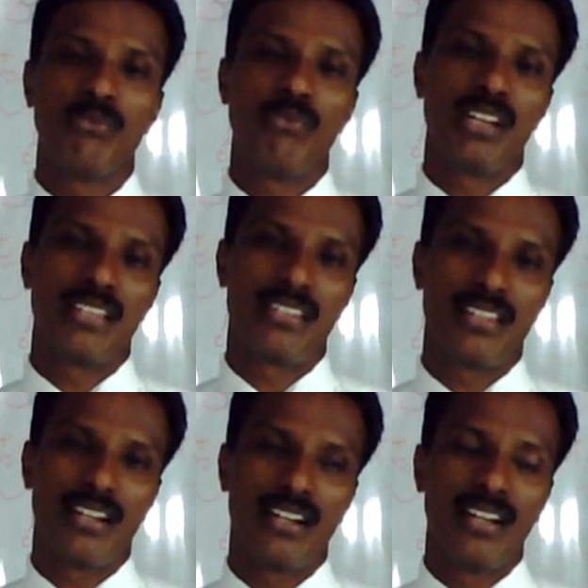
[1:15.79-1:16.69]
what is
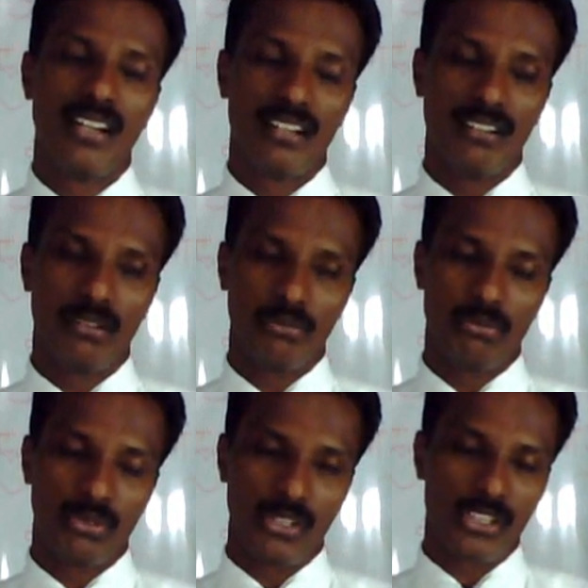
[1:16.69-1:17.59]
the
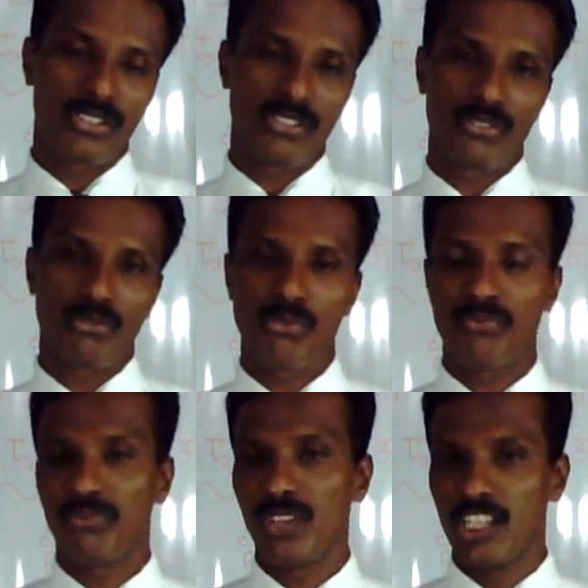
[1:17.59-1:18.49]
reasons
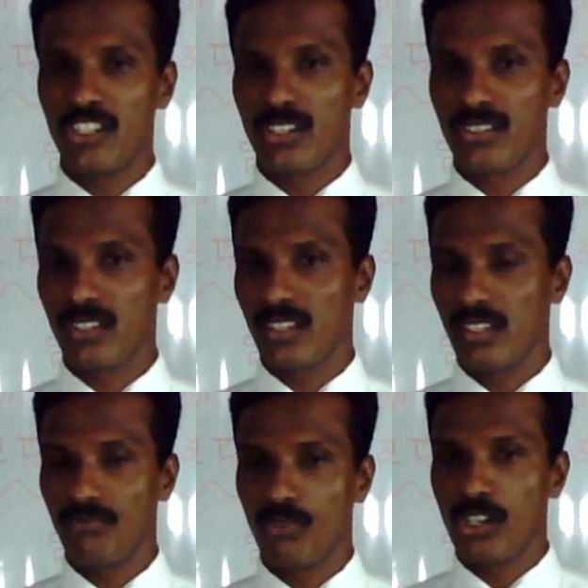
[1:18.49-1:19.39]
of illiteracy
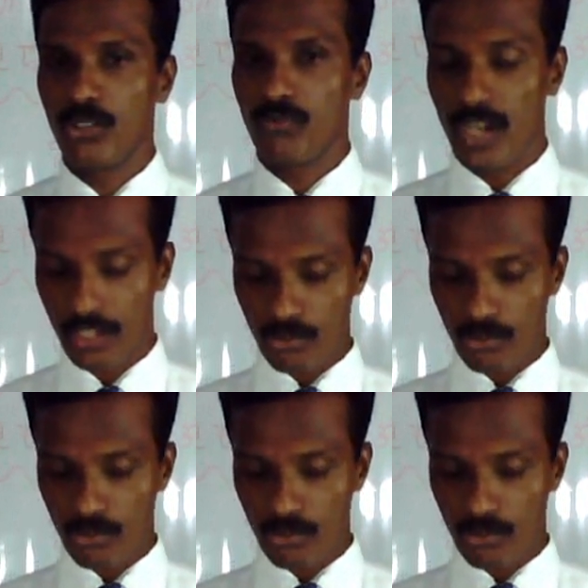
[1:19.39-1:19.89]
in worldwide.